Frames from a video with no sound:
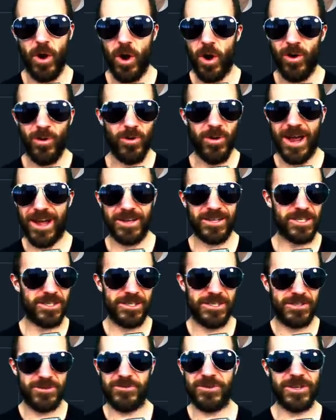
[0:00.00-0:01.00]
or
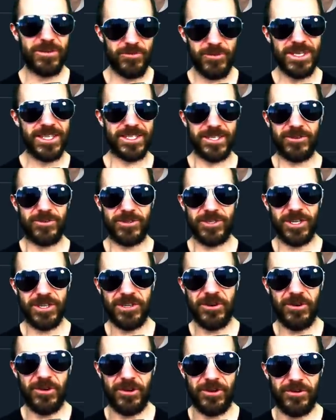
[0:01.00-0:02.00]
actually doing research at
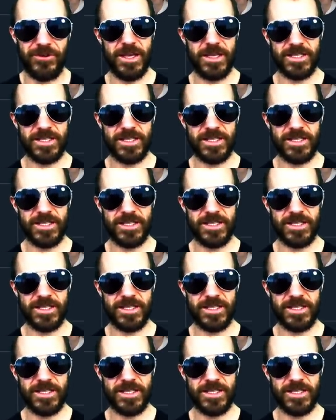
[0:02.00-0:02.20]
all.